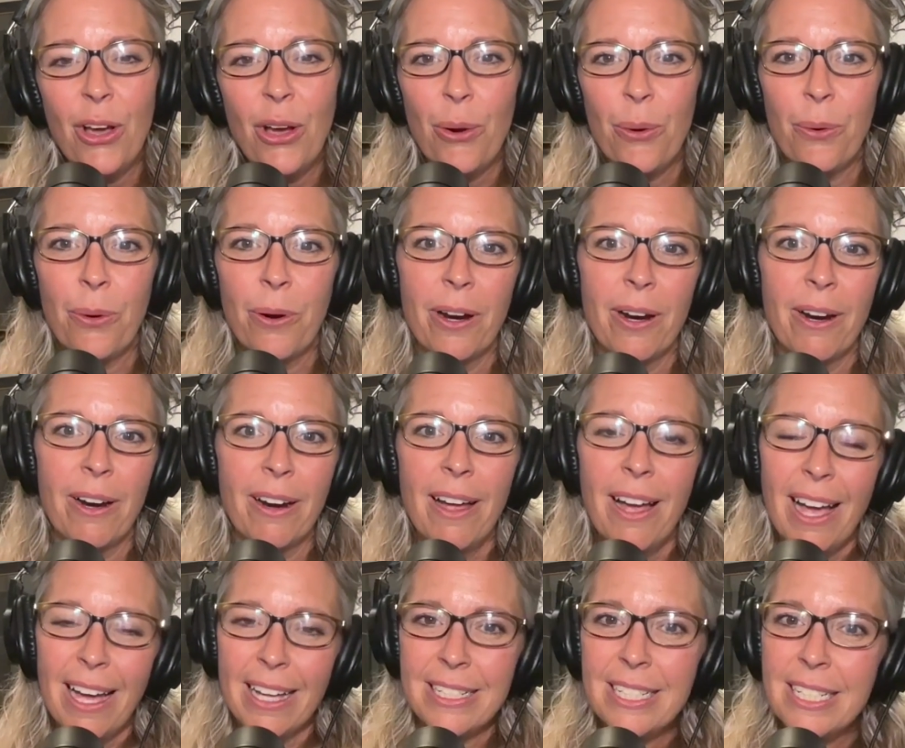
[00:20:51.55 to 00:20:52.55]
or
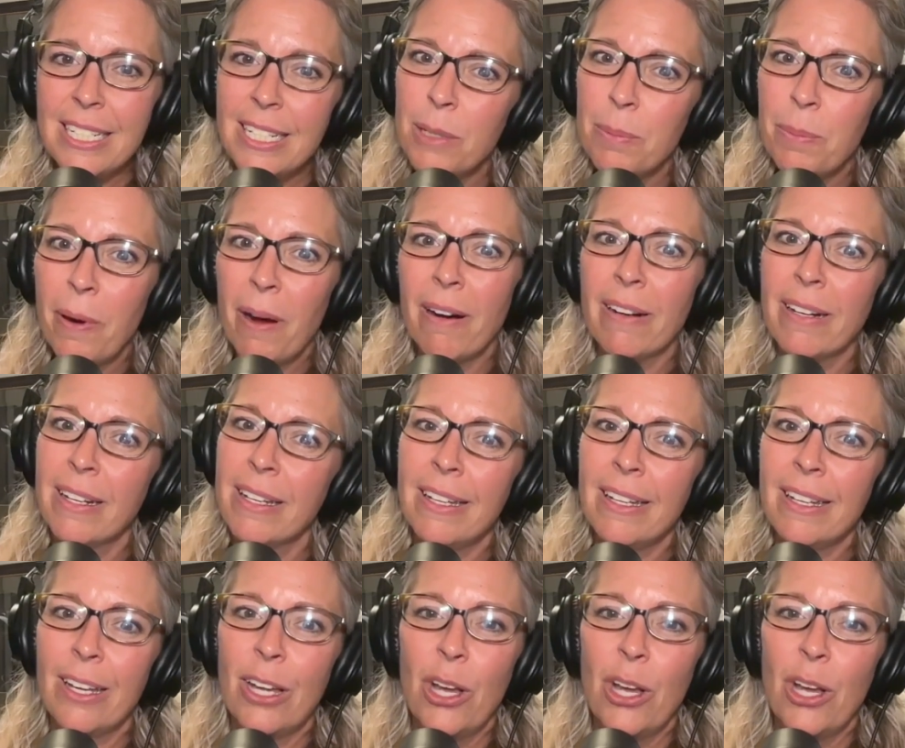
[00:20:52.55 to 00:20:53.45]
a tea party